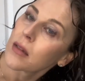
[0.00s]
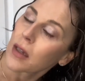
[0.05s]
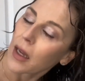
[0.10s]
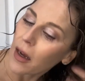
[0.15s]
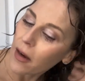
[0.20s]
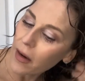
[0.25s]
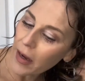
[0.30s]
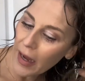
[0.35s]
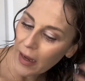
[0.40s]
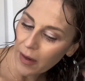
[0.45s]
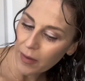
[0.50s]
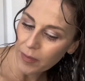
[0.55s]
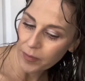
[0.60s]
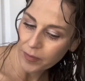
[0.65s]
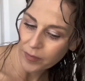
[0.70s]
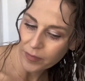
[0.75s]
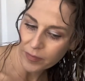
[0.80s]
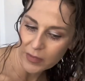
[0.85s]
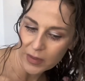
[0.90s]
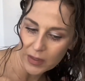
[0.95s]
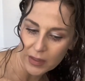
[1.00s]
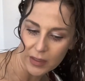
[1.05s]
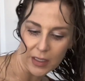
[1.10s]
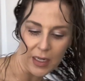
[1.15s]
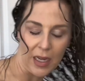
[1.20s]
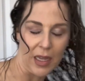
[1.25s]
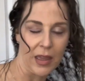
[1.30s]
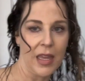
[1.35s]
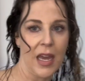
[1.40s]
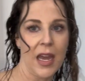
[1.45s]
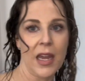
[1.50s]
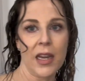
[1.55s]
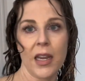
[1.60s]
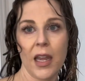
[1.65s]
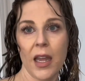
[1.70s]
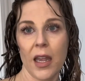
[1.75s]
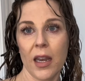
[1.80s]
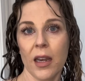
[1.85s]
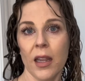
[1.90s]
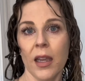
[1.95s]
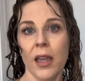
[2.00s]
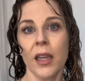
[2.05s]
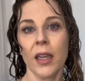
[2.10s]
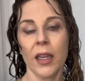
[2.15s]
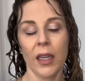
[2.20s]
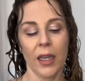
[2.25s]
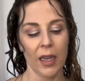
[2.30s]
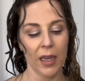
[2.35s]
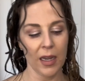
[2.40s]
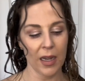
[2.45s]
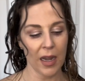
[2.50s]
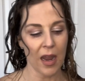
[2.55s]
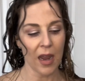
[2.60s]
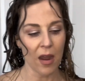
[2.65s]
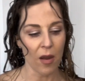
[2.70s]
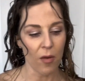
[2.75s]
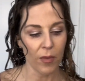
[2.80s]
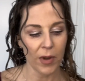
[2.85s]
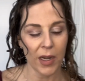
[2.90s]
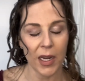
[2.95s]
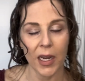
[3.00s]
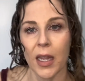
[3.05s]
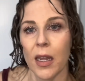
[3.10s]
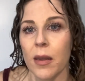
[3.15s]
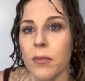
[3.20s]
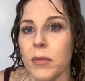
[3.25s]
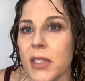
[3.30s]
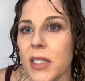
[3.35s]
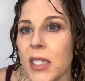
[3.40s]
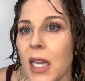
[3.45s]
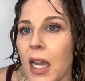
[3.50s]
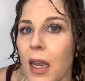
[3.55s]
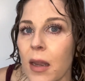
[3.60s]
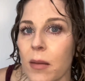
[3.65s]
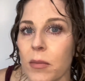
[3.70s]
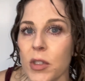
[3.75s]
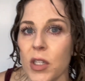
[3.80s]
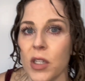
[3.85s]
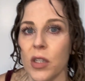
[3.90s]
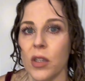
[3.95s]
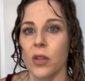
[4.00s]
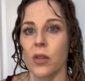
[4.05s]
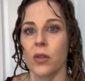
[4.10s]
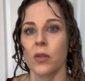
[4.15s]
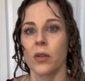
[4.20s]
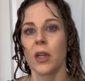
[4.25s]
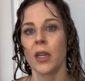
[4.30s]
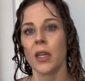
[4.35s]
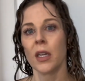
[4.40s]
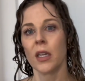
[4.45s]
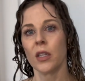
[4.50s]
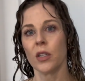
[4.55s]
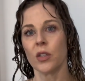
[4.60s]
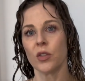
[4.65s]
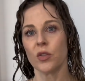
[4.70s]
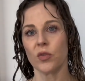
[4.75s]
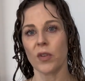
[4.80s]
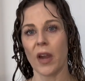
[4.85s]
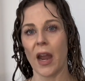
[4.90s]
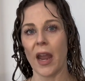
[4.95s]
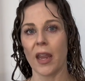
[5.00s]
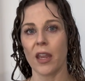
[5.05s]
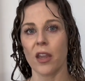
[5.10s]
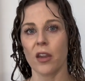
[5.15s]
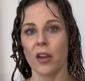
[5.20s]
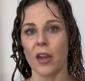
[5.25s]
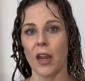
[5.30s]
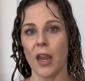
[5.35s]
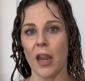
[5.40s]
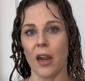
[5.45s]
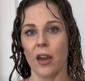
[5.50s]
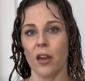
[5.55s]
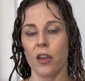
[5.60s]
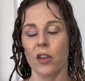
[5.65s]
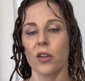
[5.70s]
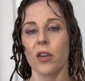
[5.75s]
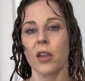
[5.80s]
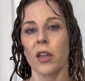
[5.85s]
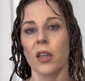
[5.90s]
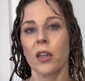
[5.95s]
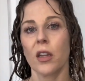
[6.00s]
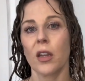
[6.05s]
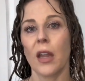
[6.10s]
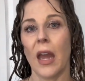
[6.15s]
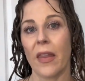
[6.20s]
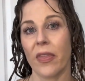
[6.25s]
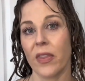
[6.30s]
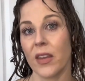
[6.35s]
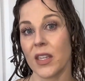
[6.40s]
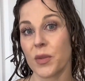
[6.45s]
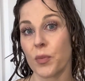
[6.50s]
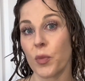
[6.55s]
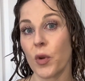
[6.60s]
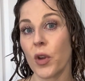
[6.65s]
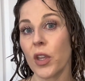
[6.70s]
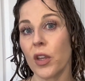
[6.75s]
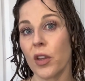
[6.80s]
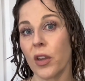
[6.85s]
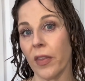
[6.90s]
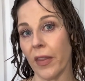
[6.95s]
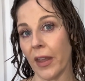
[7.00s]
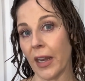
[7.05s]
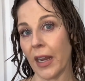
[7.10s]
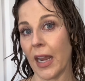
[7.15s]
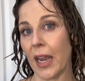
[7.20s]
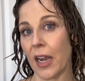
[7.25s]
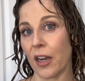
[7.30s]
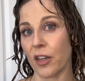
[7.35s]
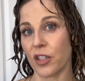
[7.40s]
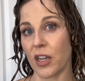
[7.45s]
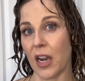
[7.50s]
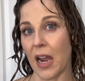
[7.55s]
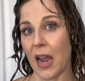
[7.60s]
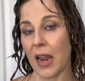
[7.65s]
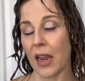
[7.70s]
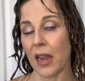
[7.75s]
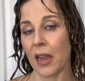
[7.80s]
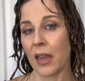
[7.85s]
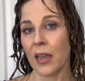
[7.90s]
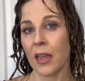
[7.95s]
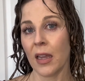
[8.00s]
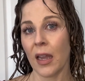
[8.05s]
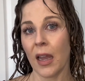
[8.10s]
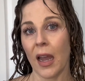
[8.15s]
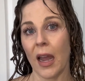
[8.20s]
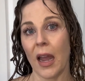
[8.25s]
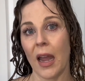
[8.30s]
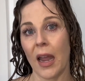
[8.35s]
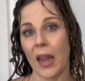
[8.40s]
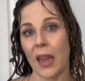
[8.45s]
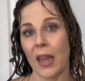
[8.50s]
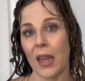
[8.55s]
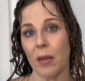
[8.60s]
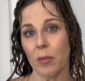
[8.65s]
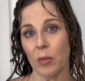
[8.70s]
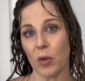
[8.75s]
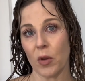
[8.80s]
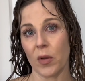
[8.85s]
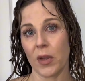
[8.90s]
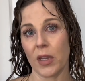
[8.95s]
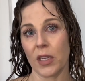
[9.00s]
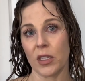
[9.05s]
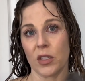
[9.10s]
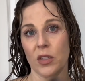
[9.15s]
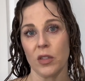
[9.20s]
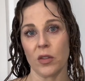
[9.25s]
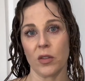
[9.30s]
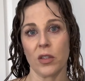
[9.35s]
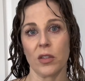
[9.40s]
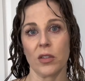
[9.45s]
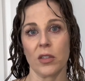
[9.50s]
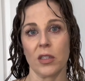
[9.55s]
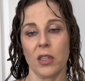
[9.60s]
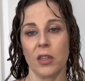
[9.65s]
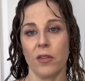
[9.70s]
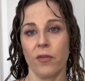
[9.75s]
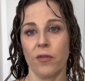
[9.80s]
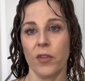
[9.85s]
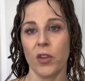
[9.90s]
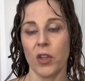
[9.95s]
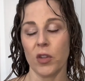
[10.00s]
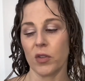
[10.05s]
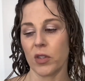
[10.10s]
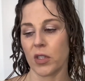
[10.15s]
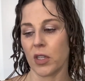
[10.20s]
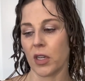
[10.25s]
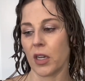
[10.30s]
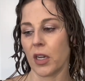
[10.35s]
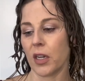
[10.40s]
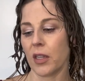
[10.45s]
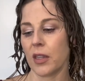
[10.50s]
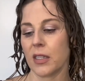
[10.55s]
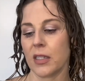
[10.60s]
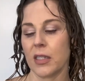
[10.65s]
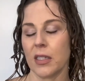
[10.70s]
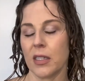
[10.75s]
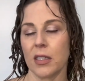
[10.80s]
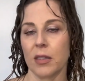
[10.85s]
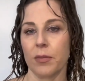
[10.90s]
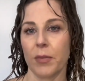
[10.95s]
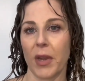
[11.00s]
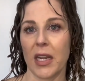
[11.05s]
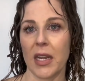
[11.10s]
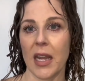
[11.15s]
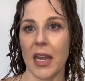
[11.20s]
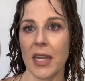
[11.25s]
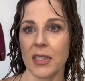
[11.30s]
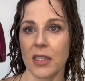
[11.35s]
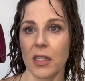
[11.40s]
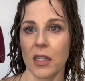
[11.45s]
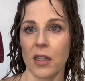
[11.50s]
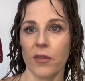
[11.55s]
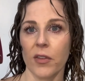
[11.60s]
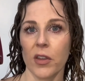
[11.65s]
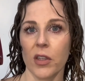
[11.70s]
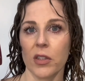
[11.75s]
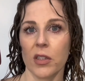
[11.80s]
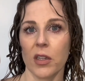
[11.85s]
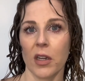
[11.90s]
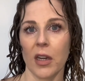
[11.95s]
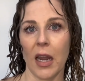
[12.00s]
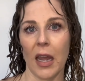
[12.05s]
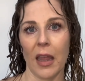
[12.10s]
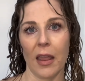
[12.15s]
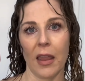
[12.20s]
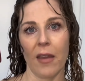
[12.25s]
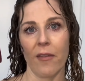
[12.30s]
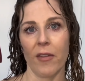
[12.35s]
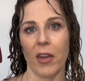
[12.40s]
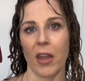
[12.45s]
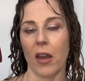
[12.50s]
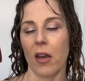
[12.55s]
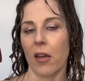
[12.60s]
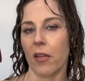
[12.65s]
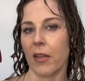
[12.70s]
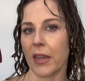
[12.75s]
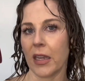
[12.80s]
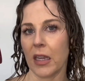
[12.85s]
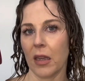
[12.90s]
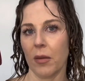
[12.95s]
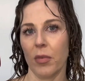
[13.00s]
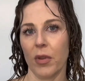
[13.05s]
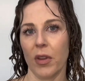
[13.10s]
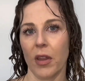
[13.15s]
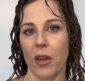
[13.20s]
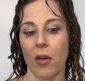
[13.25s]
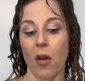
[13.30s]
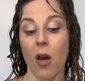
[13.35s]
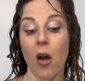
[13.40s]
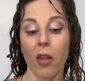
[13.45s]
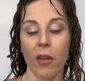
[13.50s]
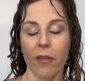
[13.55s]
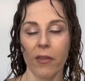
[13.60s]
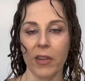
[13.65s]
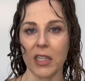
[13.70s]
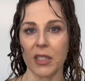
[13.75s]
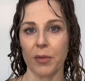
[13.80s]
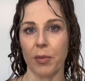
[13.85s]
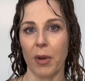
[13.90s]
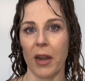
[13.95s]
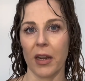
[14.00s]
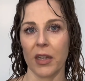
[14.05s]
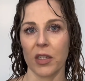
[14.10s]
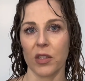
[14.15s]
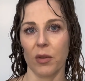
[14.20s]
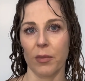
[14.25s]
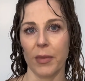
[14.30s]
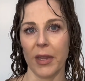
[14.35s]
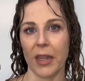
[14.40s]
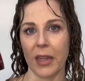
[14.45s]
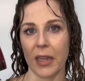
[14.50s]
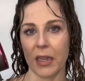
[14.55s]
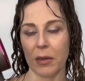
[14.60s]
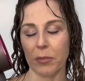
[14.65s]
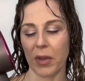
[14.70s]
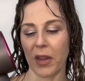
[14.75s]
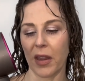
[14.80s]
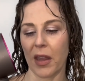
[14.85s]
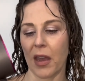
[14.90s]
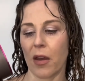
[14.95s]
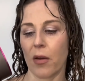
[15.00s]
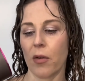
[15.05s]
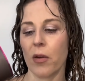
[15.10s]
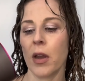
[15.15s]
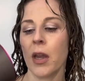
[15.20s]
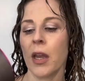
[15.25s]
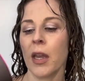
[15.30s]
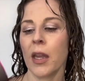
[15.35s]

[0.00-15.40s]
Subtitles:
Okay, got that done. And now when it comes time to drying your hair, you can, at this point, you can let it air dry. I am going to use a diffuser. This is my Dyson diffuser. I love it. I'll link it below. All of these products will be linked below.